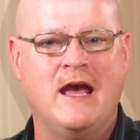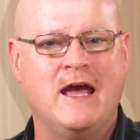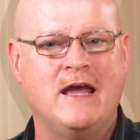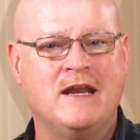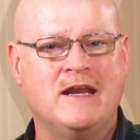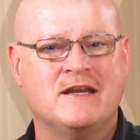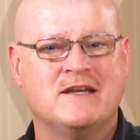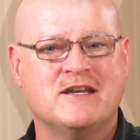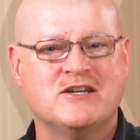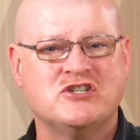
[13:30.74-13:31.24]

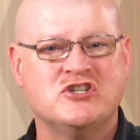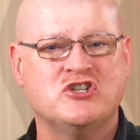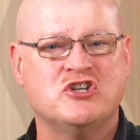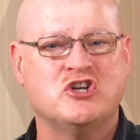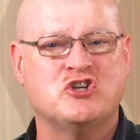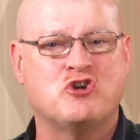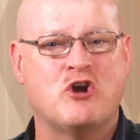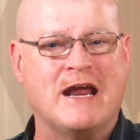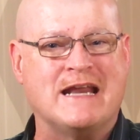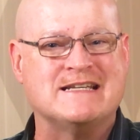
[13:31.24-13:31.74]
In addition to
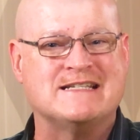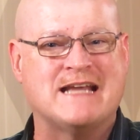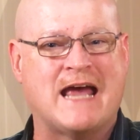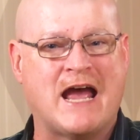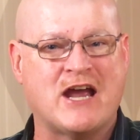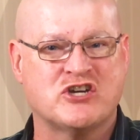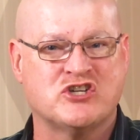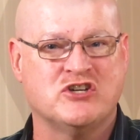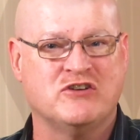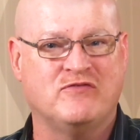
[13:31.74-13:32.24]

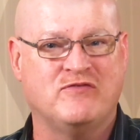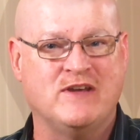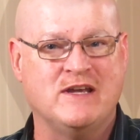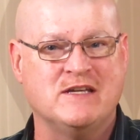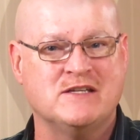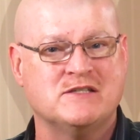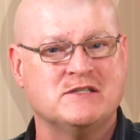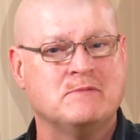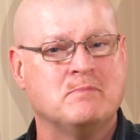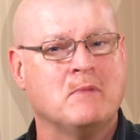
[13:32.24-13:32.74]
transaction
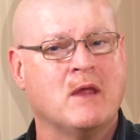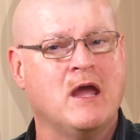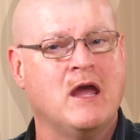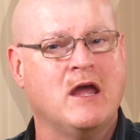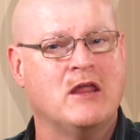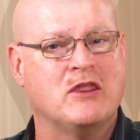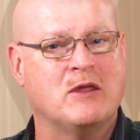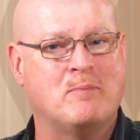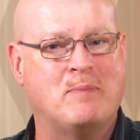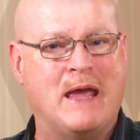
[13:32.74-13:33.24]
fees,
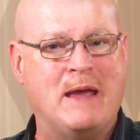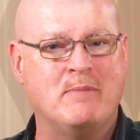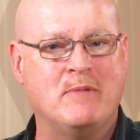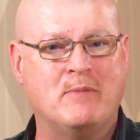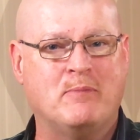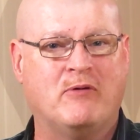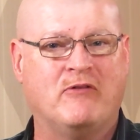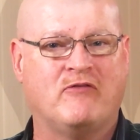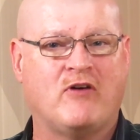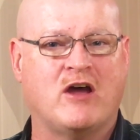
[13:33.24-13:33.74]
the
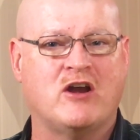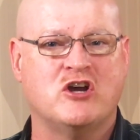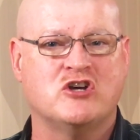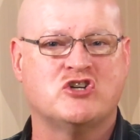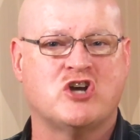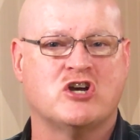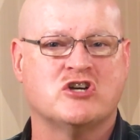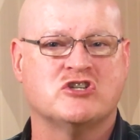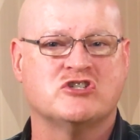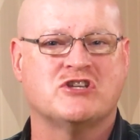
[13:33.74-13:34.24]
payment provider
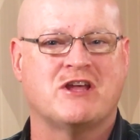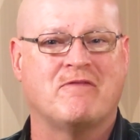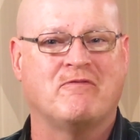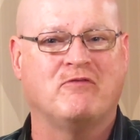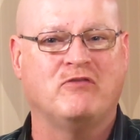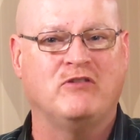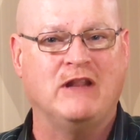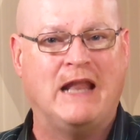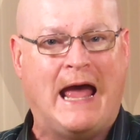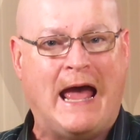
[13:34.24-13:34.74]
charges a
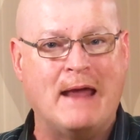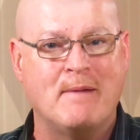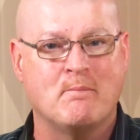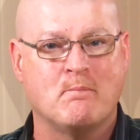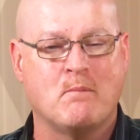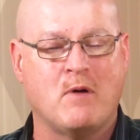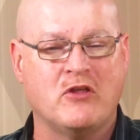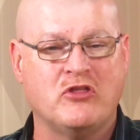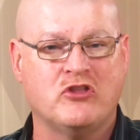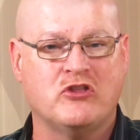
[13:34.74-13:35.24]
flat
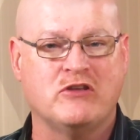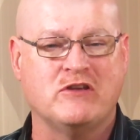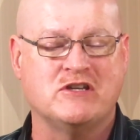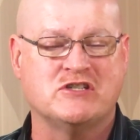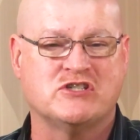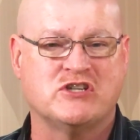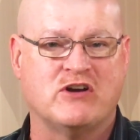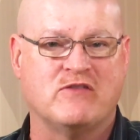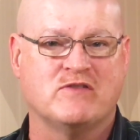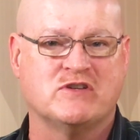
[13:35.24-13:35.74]
monthly
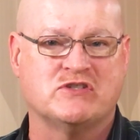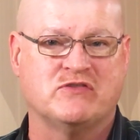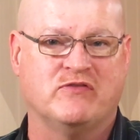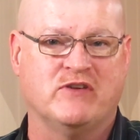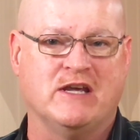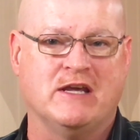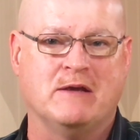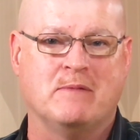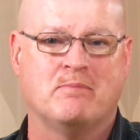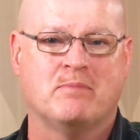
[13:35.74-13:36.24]
service
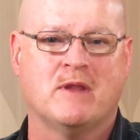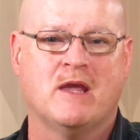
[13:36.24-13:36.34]
fee.